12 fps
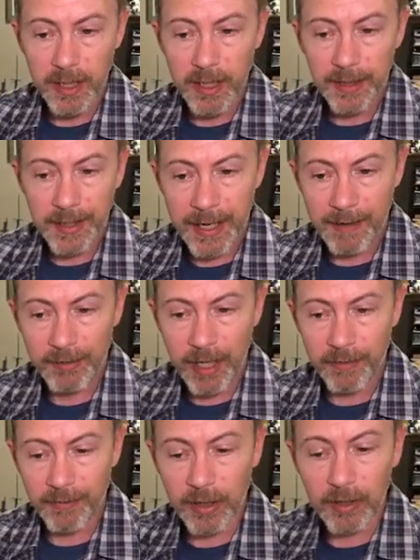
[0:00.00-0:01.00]
They have kind
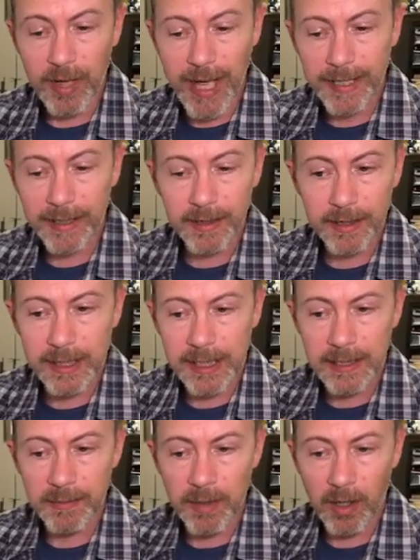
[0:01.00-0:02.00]
of a Kraken
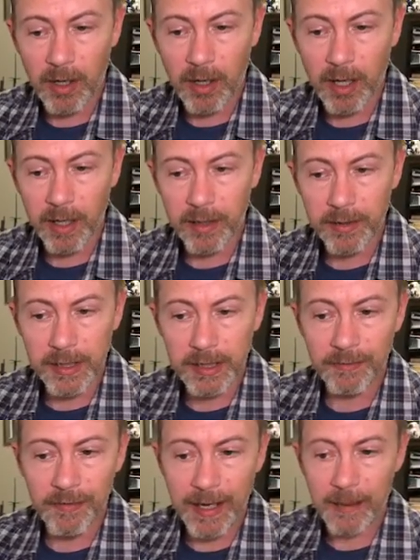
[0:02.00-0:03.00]
theme on the
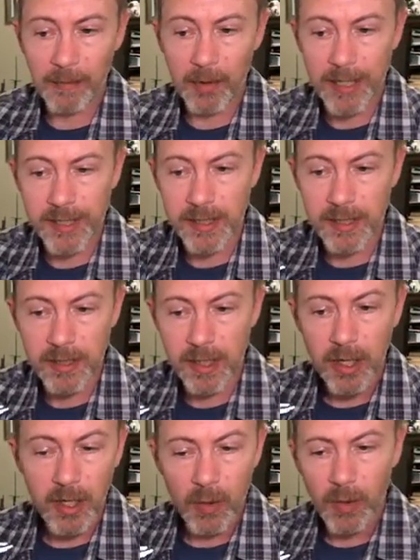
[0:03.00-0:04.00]
vambraces,
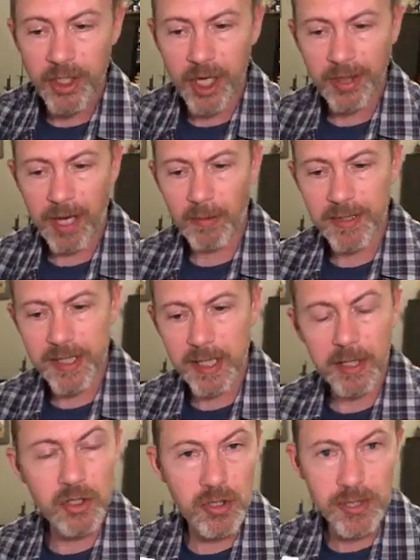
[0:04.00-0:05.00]
which I thought was
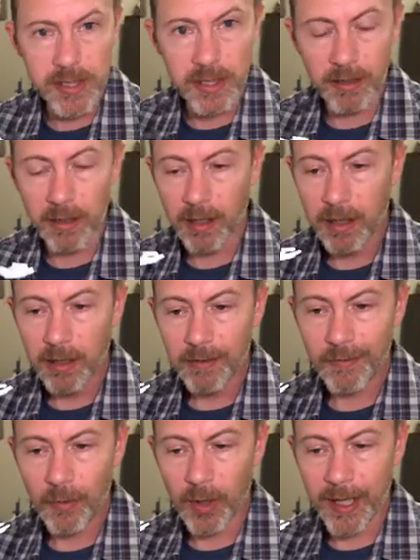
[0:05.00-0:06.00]
interesting
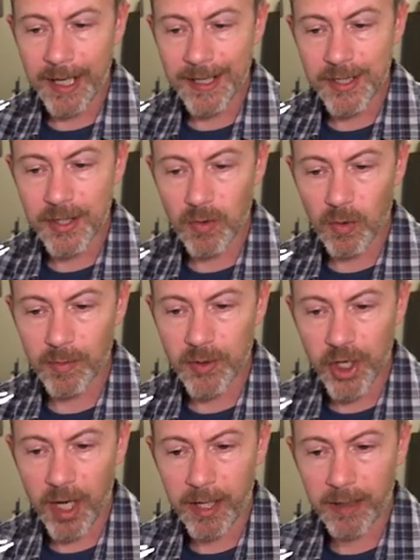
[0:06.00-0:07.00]
for a storm
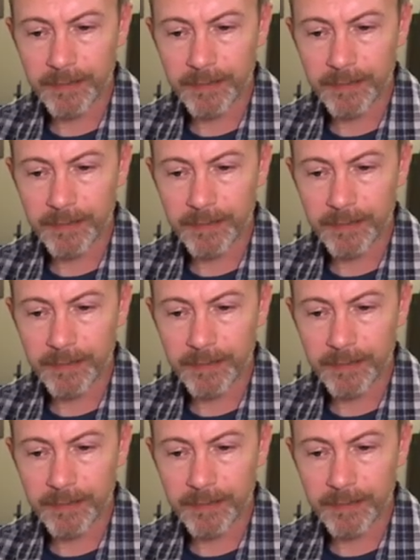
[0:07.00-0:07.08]
giant,